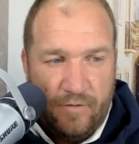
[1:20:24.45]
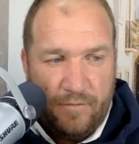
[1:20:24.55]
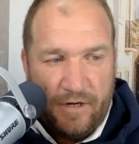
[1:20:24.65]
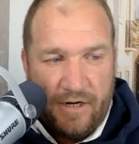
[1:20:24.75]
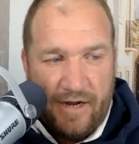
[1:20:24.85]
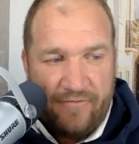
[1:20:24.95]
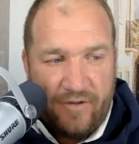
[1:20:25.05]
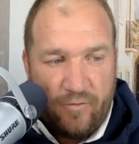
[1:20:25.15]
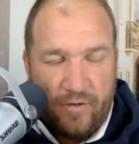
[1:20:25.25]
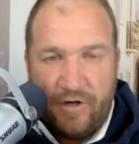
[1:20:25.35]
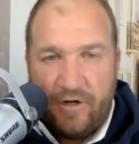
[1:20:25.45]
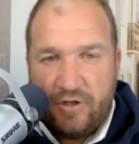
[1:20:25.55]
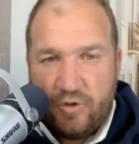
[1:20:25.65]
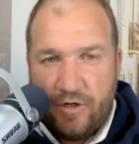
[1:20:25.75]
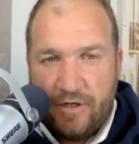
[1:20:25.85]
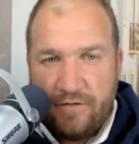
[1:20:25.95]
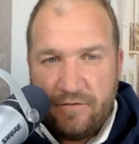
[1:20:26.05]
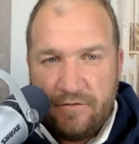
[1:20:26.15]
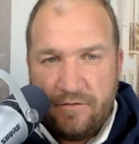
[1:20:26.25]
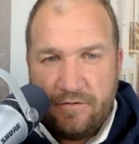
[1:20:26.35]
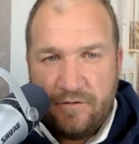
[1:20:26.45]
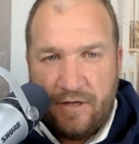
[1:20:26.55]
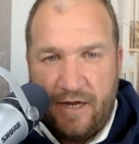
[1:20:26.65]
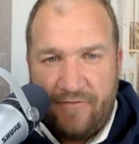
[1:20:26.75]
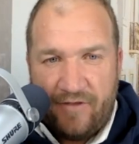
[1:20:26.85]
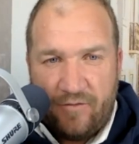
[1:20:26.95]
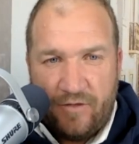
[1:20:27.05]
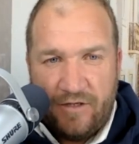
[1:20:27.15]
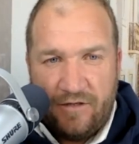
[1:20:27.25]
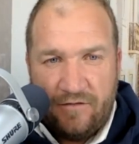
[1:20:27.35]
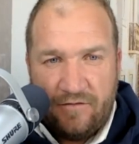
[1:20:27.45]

but a life that we're going to enjoy the life that we